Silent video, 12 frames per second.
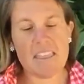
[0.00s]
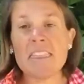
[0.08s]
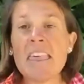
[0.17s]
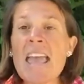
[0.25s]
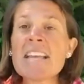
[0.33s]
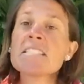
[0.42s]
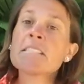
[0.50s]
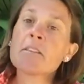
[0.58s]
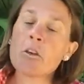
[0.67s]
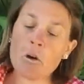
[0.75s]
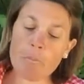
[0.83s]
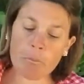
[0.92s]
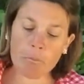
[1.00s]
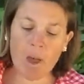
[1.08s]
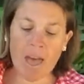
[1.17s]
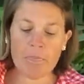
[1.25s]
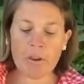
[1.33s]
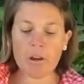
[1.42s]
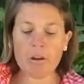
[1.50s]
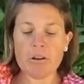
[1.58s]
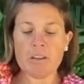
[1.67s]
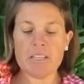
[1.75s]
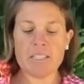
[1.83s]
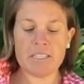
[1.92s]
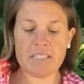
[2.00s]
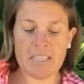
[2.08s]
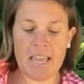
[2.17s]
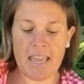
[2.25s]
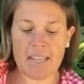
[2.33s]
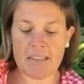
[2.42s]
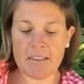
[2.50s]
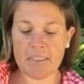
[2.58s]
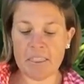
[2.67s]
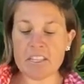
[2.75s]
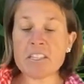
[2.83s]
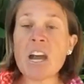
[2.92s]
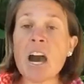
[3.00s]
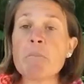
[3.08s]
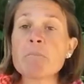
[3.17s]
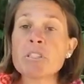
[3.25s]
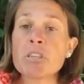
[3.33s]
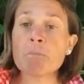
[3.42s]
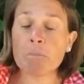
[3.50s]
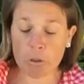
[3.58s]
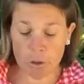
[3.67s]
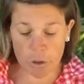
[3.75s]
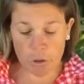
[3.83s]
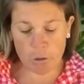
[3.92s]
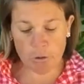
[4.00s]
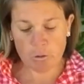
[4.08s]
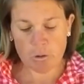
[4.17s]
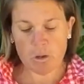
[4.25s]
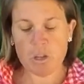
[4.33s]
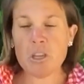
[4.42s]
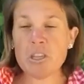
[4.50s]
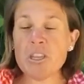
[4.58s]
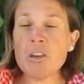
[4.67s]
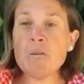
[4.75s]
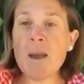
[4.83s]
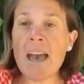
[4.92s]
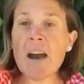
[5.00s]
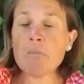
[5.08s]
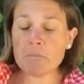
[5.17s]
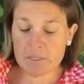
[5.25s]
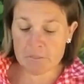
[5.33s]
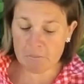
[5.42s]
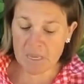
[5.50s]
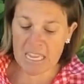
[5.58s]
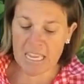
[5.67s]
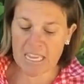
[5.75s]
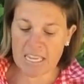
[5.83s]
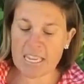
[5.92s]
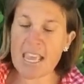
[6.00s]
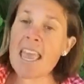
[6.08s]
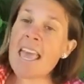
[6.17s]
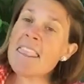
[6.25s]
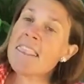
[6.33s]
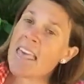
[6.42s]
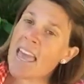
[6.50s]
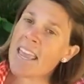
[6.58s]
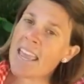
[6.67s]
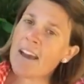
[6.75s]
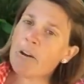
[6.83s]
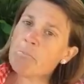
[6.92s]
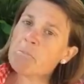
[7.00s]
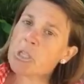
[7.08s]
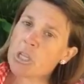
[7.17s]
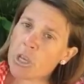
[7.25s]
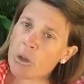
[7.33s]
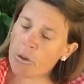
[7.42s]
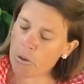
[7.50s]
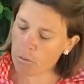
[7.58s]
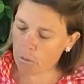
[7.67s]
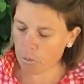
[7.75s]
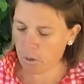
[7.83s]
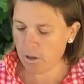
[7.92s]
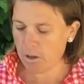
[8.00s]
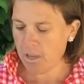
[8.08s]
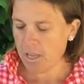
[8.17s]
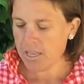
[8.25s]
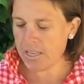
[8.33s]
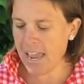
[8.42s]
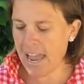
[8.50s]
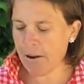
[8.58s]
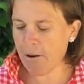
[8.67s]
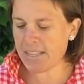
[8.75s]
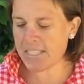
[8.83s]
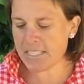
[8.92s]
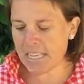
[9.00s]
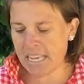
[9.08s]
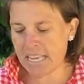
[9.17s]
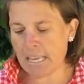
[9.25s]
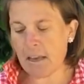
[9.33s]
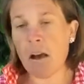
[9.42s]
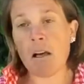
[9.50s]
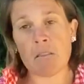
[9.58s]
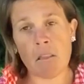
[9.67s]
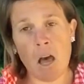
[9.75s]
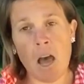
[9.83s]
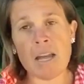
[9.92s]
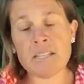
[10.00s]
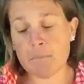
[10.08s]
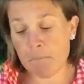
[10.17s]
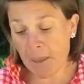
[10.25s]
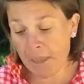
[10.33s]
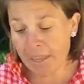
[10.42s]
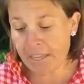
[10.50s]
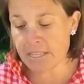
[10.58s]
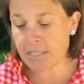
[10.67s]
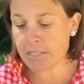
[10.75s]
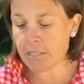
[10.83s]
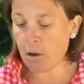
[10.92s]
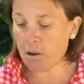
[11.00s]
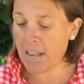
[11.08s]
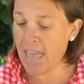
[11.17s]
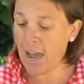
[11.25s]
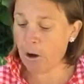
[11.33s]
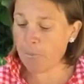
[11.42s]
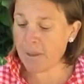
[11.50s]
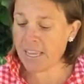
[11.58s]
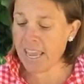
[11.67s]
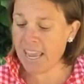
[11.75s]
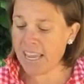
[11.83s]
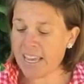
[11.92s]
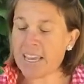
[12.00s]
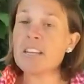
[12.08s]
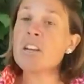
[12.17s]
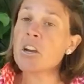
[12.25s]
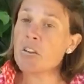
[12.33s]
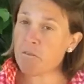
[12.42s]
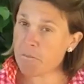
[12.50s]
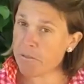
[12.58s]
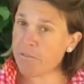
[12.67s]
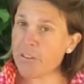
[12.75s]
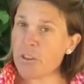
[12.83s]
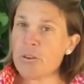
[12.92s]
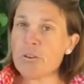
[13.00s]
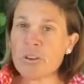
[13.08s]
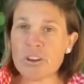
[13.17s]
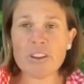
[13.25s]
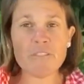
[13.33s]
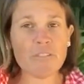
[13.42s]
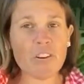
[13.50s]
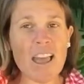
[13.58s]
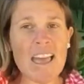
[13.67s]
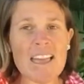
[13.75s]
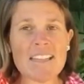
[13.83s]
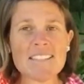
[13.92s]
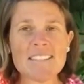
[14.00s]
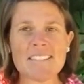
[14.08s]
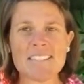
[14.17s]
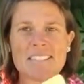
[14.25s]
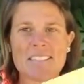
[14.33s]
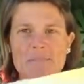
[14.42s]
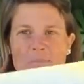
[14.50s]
Thanks, little brother, said the dump to Blue. You helped me, and they helped you. Now I see a lot depends on a helping hand from a few good friends.